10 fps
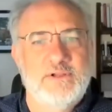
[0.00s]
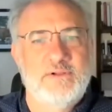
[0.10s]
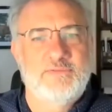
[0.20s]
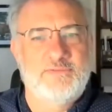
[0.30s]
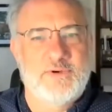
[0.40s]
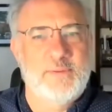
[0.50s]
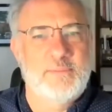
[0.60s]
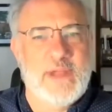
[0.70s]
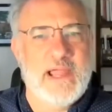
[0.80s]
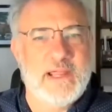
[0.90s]
from
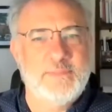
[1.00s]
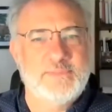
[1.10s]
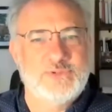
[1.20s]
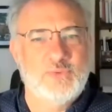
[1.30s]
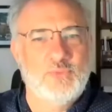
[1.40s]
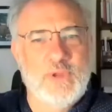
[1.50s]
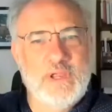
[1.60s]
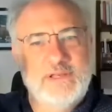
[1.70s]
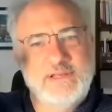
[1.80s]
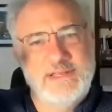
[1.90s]
backups
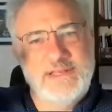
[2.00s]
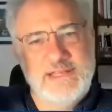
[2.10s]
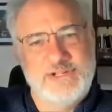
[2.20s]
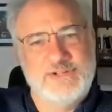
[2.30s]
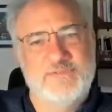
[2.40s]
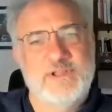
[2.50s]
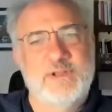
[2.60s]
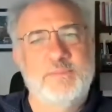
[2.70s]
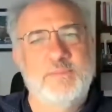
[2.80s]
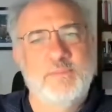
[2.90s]
when each of
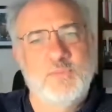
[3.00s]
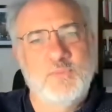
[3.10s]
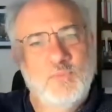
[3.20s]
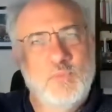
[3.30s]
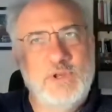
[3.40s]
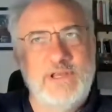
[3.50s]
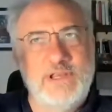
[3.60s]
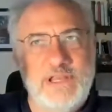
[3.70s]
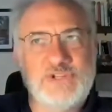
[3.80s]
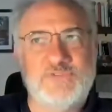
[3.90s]
them, when
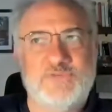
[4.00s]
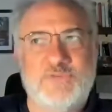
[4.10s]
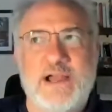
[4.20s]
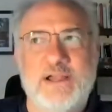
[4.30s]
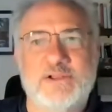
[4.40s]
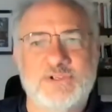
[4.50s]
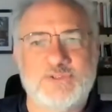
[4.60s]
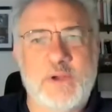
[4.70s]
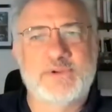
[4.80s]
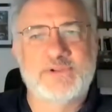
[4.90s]
each file is
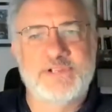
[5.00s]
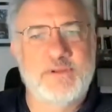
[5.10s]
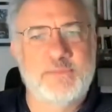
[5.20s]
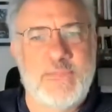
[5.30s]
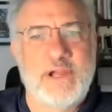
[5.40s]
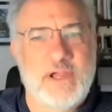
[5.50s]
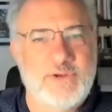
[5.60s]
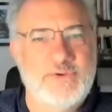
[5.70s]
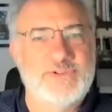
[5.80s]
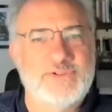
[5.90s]
represented by
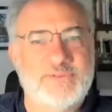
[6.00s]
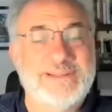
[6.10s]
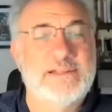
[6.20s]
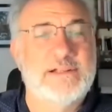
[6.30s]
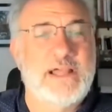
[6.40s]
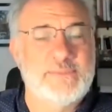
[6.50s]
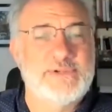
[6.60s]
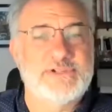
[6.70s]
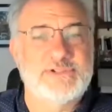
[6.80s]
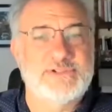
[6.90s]
hundreds of little
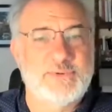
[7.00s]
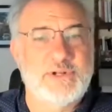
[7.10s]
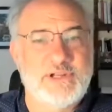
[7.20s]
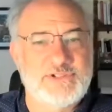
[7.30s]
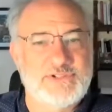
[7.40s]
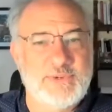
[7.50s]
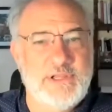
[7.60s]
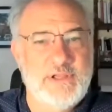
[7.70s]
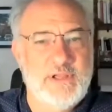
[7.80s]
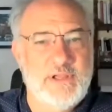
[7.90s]
objects stored in
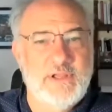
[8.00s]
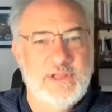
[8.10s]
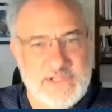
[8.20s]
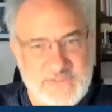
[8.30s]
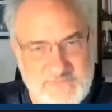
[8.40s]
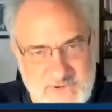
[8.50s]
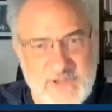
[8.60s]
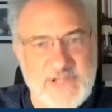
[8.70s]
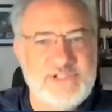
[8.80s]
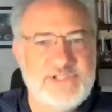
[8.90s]
S3. It's
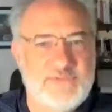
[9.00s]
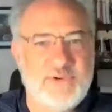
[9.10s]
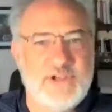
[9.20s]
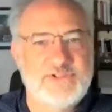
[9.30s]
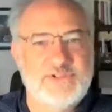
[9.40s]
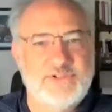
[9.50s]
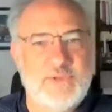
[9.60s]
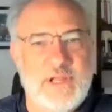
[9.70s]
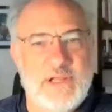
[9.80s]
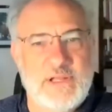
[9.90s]
very easy for us to do
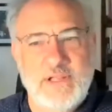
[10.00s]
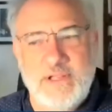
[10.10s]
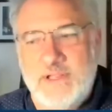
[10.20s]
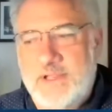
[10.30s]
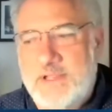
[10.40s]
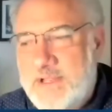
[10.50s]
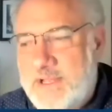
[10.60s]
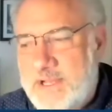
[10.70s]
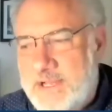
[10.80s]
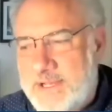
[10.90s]
that
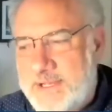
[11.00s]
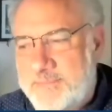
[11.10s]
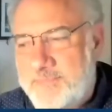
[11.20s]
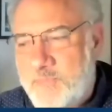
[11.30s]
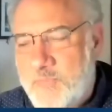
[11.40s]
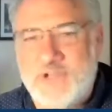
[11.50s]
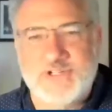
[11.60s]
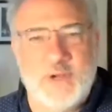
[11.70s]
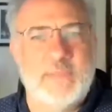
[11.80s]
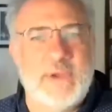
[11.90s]
um, whereas
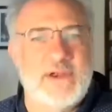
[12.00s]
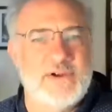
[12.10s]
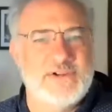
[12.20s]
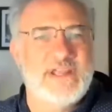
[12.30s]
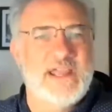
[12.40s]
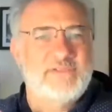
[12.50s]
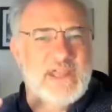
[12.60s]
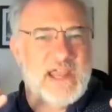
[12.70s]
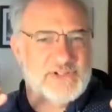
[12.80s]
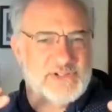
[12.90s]
their competitors they have to
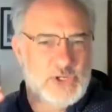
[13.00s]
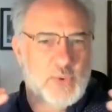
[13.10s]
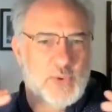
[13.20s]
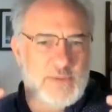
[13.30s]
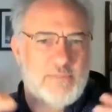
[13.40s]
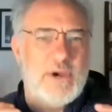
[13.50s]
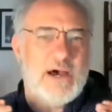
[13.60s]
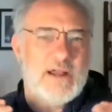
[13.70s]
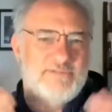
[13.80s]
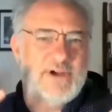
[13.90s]
actually go in and
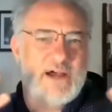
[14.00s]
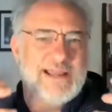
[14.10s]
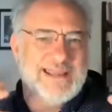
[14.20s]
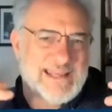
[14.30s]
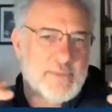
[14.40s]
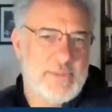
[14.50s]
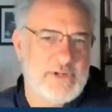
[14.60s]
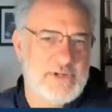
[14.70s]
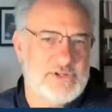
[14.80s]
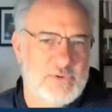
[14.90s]
modify an
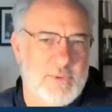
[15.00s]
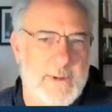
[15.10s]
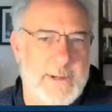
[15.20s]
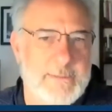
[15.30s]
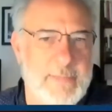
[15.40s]
image right